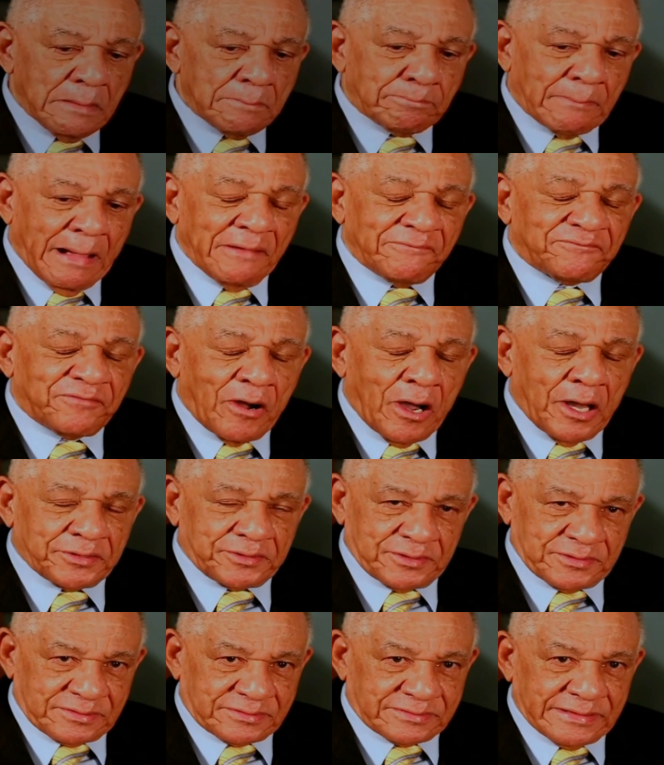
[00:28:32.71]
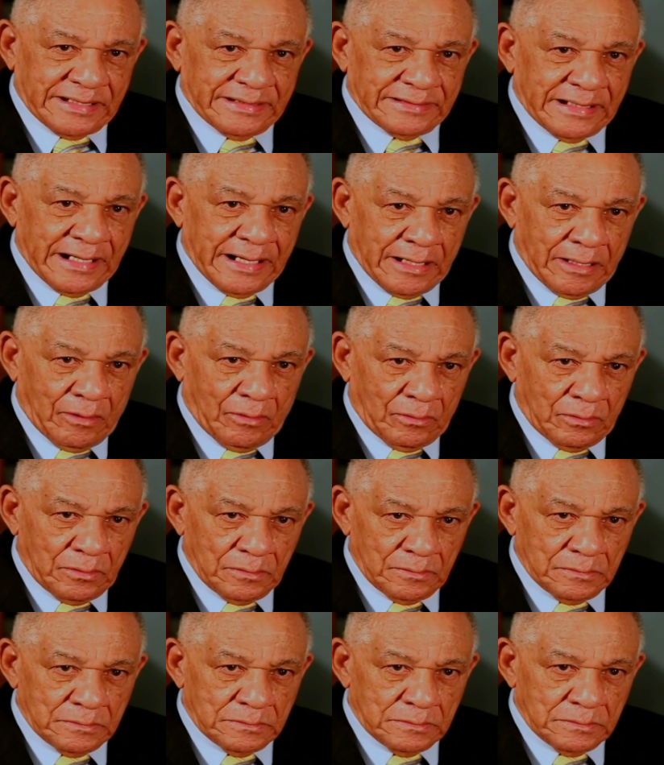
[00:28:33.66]
My father said, Harold,
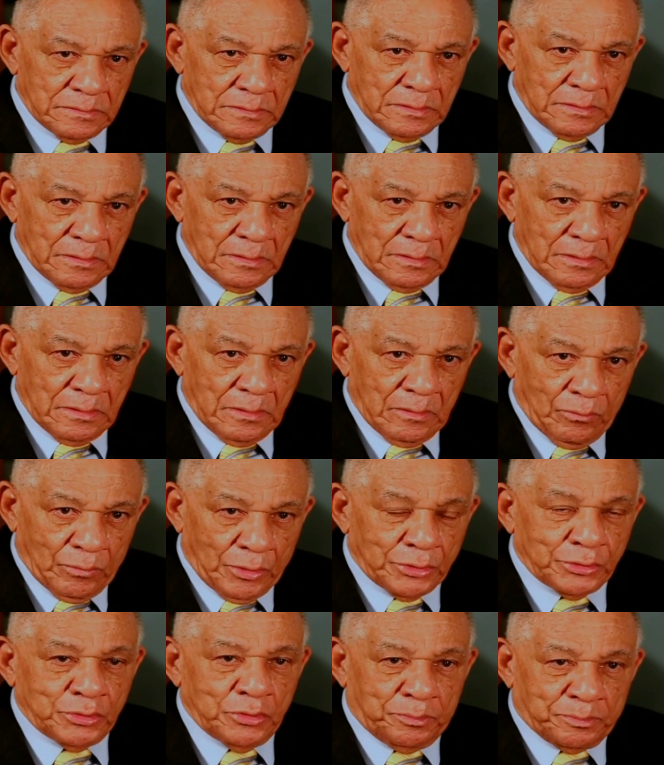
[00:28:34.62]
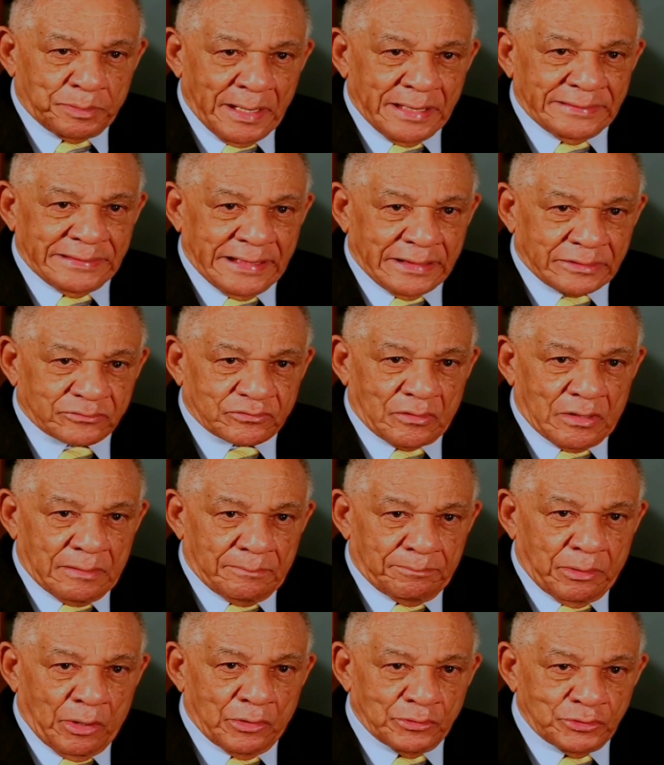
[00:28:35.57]
when you play that
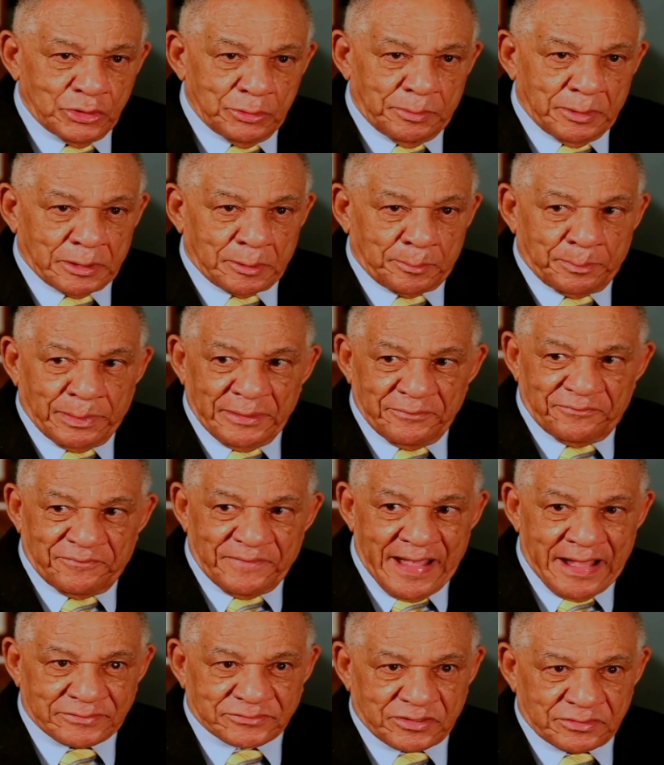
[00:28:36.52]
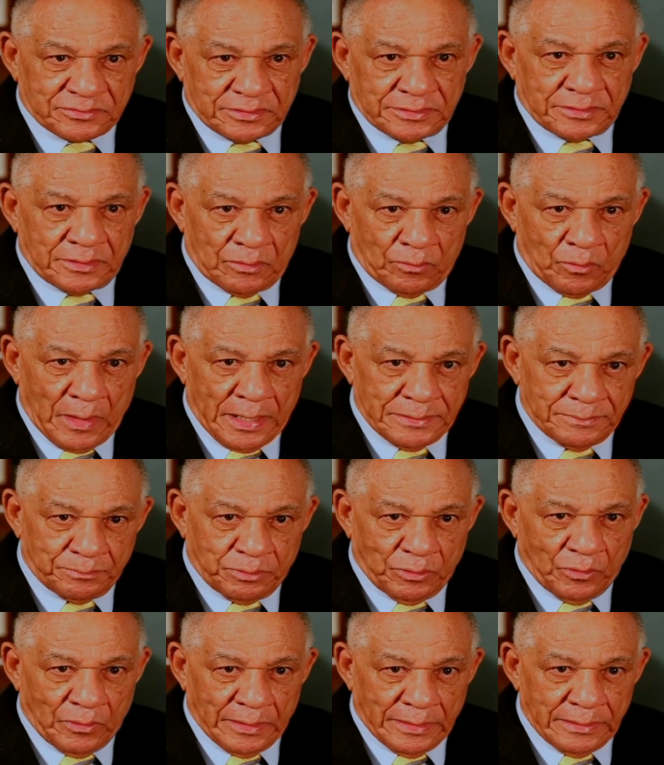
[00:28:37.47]
trombone, you better play faster than the white
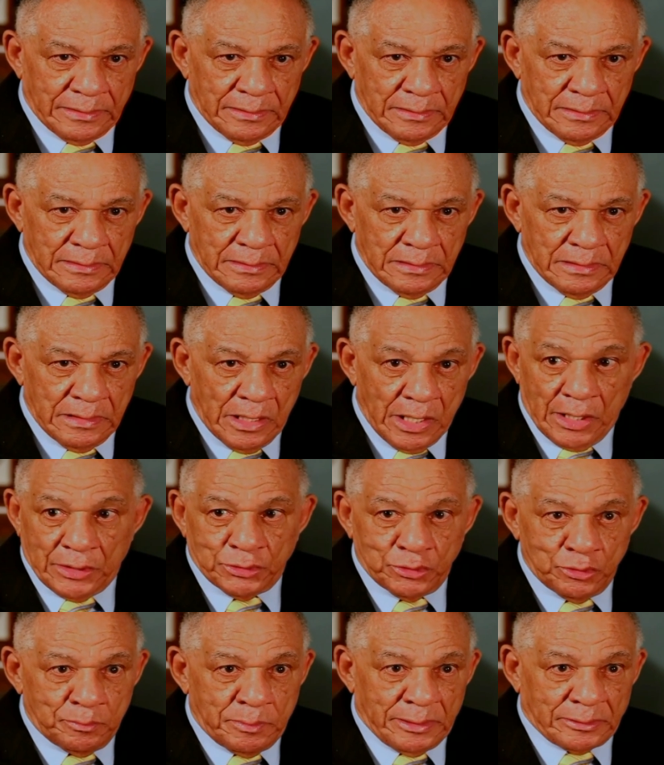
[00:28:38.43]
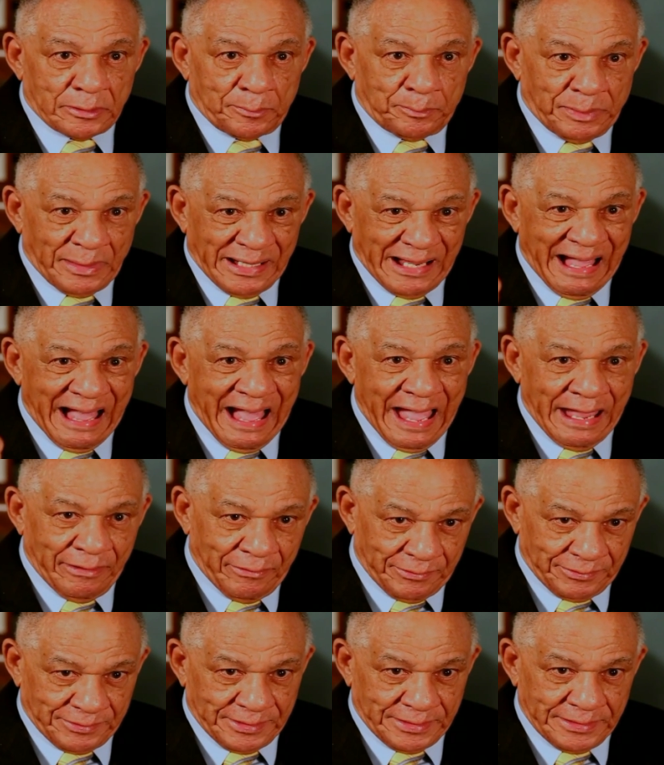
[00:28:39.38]
boy, and you better play
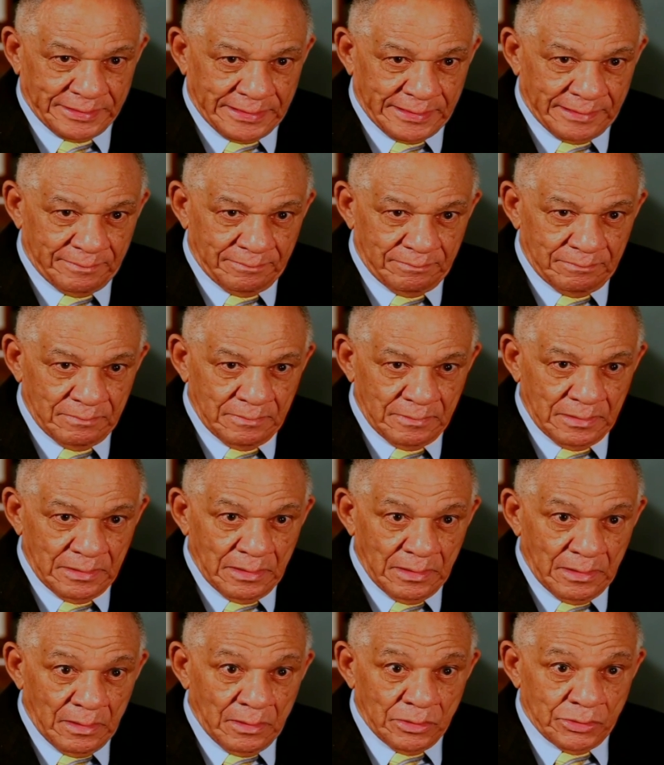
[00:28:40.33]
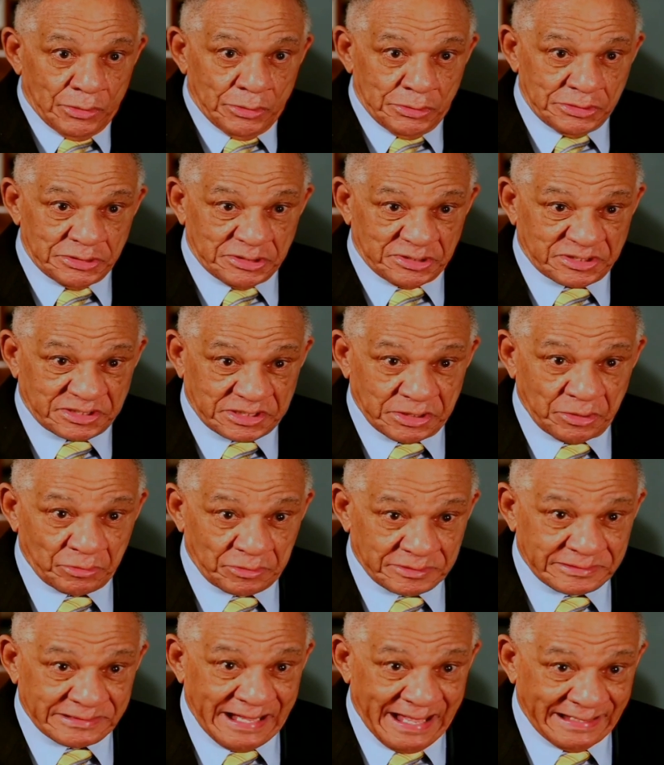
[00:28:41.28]
higher than him. You
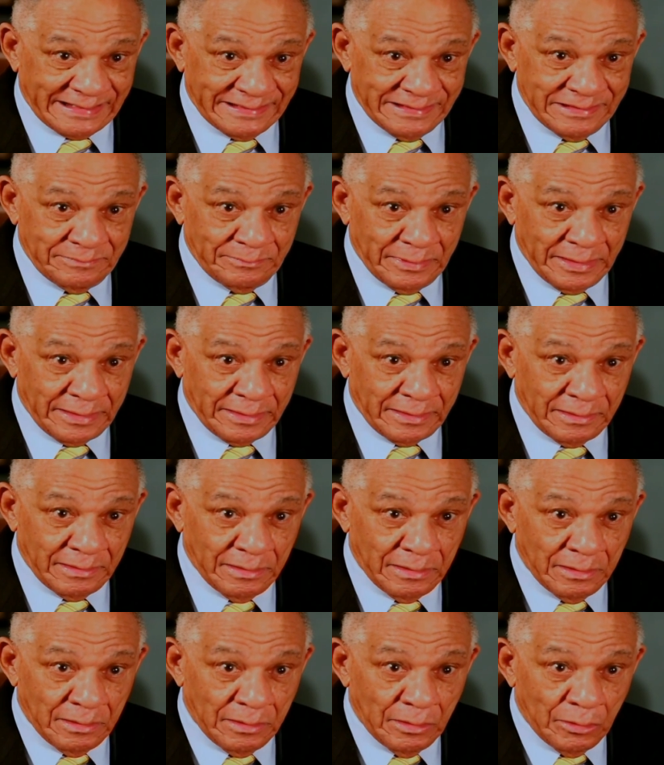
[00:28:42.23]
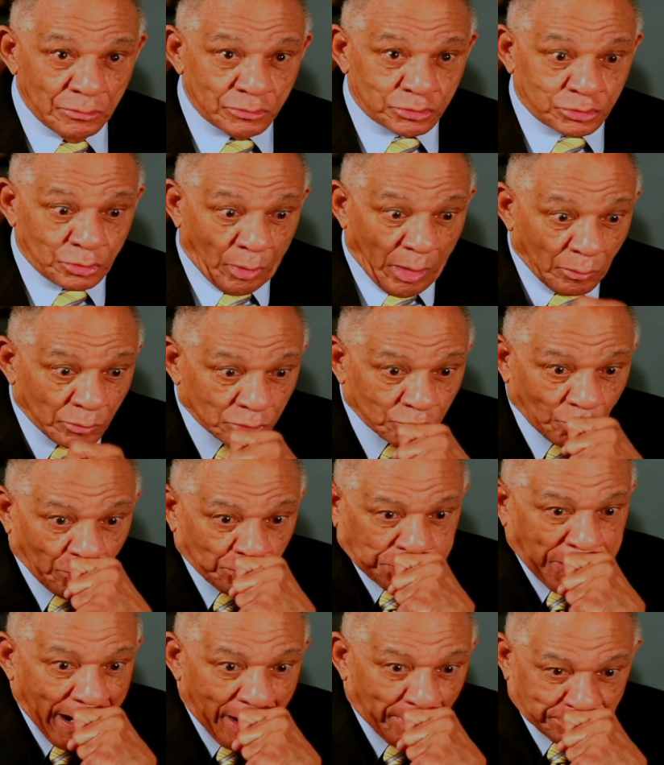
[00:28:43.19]
distilled that in me. So I was going,
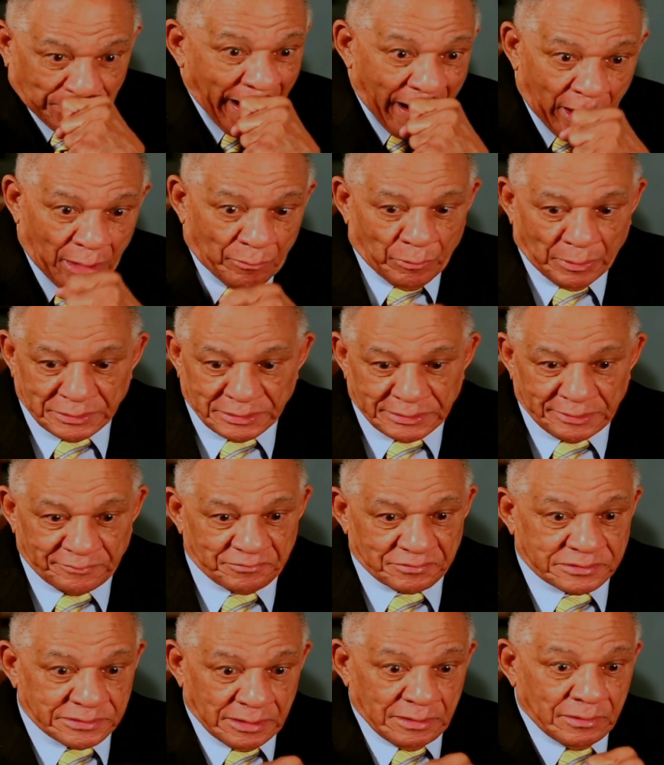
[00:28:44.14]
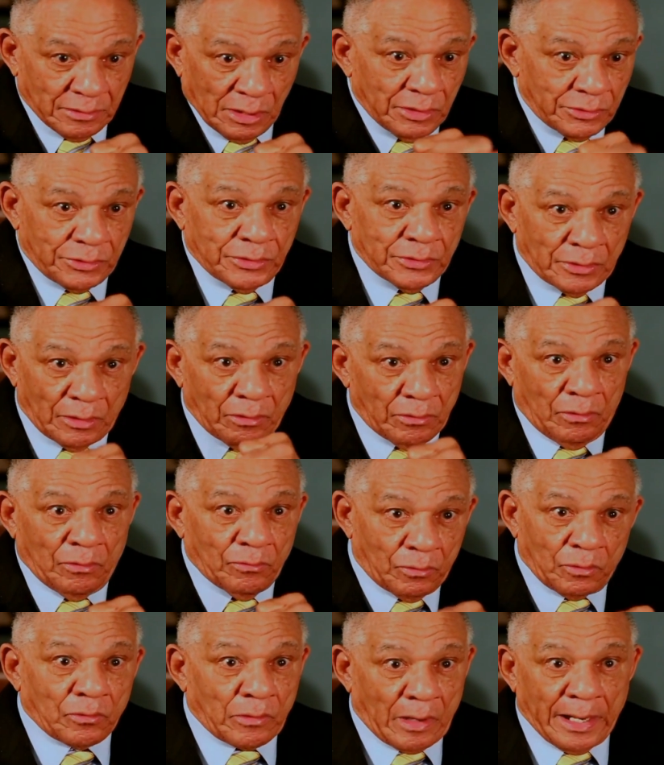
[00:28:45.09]
pow, pow, I wanted everything, you know,
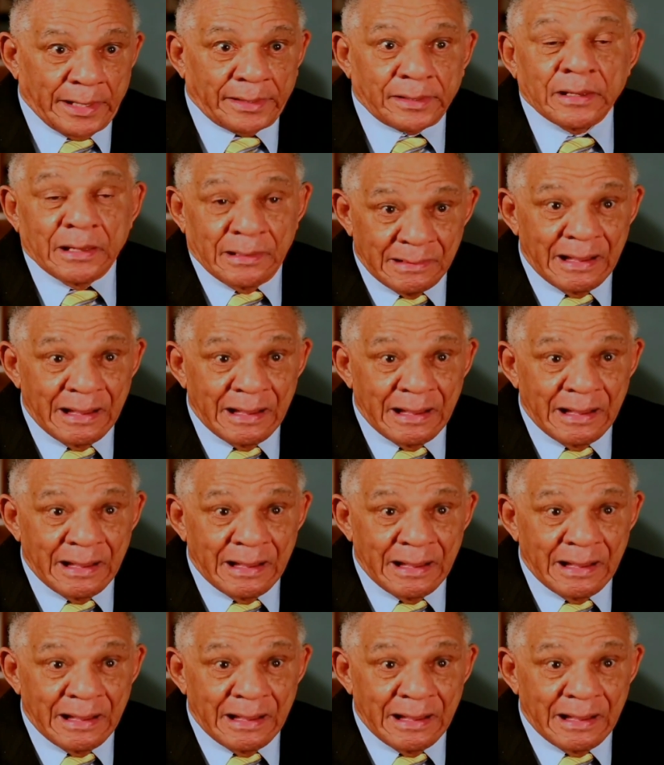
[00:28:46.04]
right.